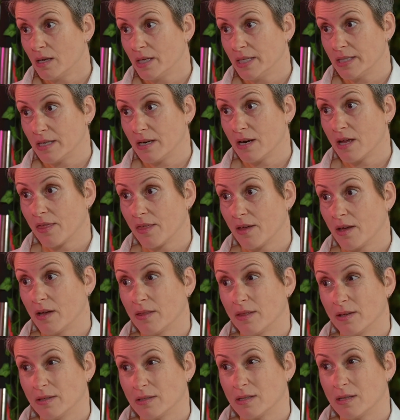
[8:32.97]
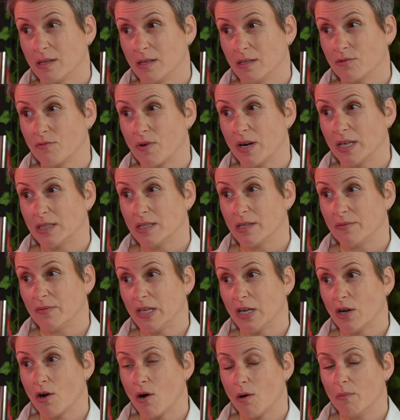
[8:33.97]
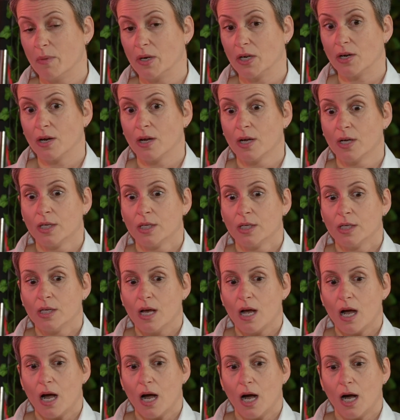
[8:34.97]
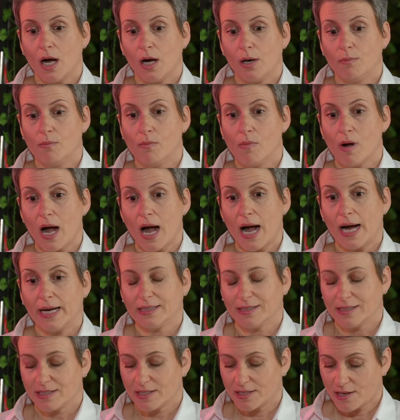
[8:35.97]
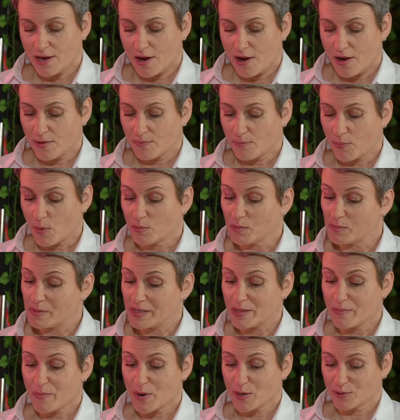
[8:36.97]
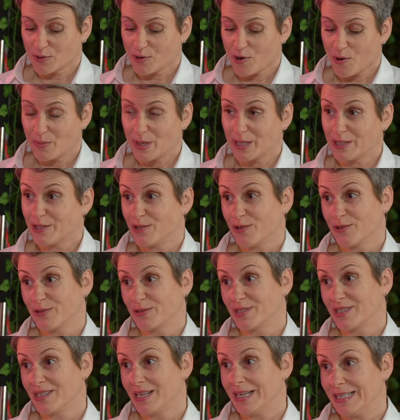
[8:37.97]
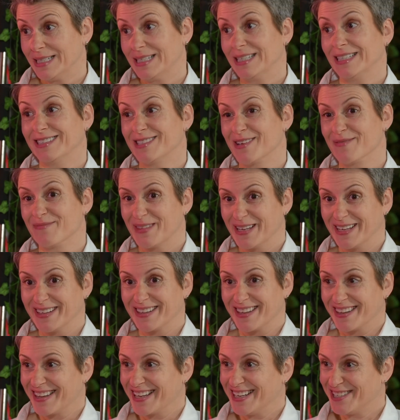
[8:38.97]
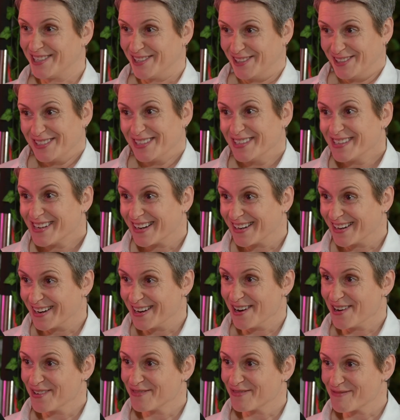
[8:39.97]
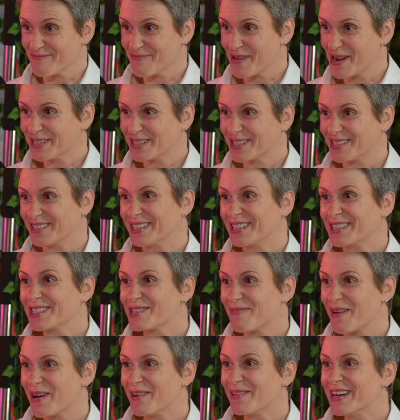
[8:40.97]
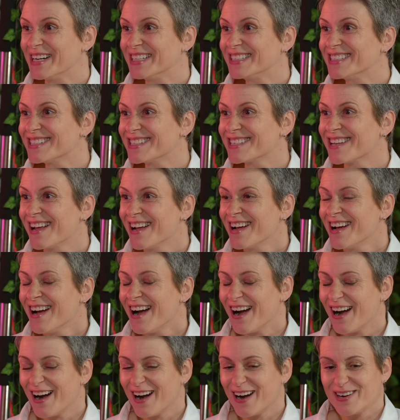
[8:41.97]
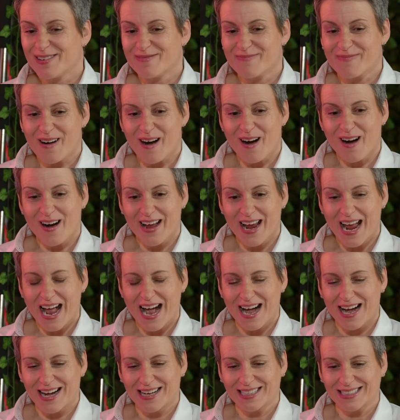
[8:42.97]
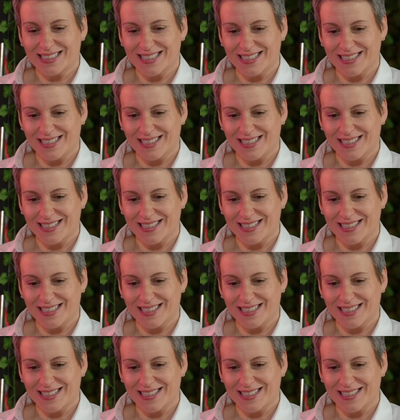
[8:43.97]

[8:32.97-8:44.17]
is another that's relatively common. And probably the most common is dogs eating something that they shouldn't. And I know from personal experience, I